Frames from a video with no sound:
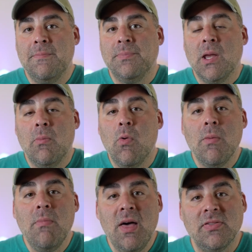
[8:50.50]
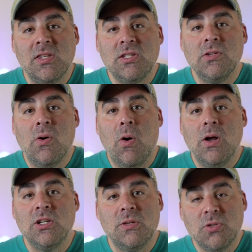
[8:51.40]
more months on a
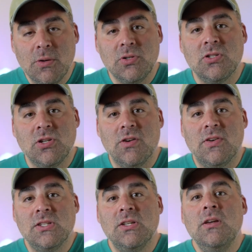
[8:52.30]
subscription service.